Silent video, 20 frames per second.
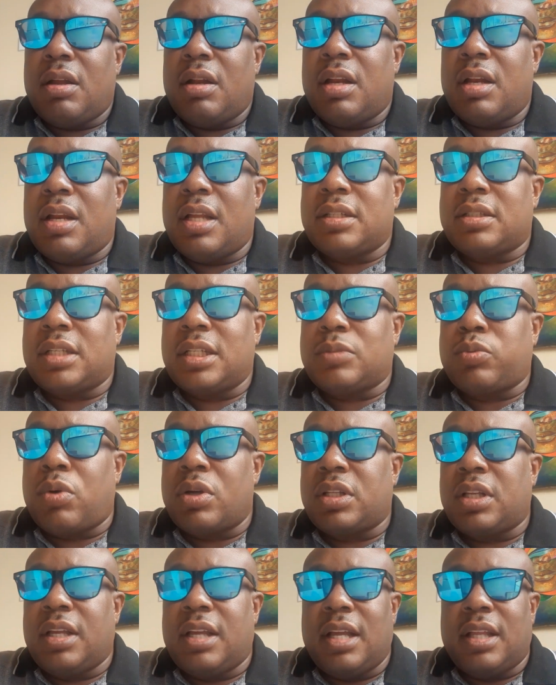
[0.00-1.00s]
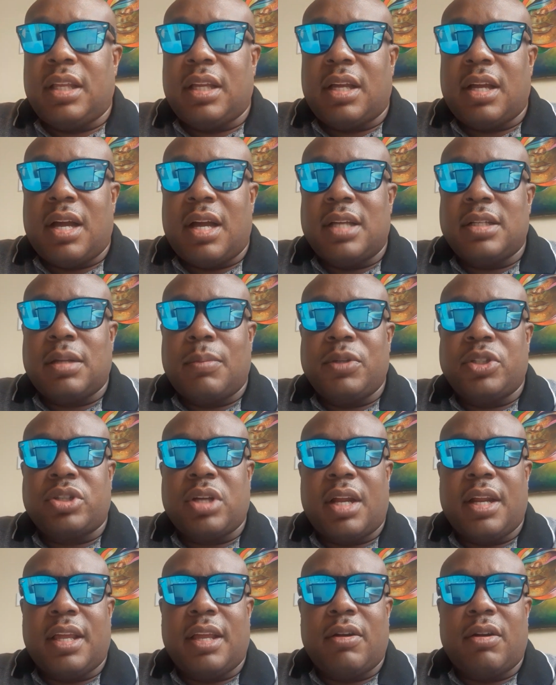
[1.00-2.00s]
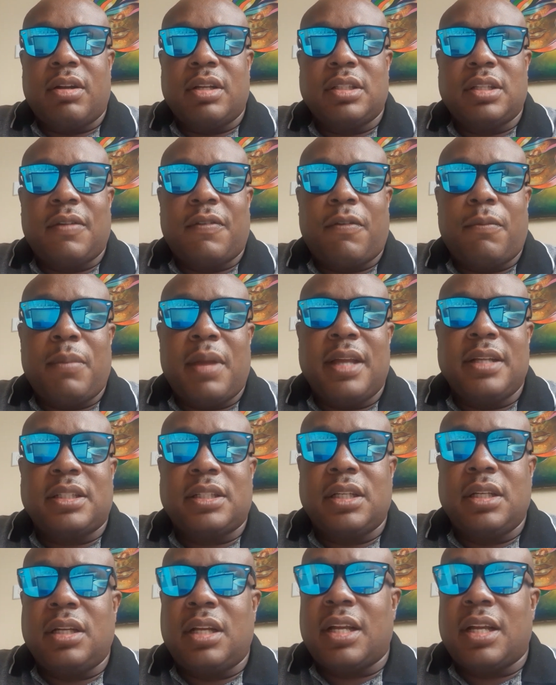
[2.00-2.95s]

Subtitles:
Let's work together, guys. I'm going to try to get all this information.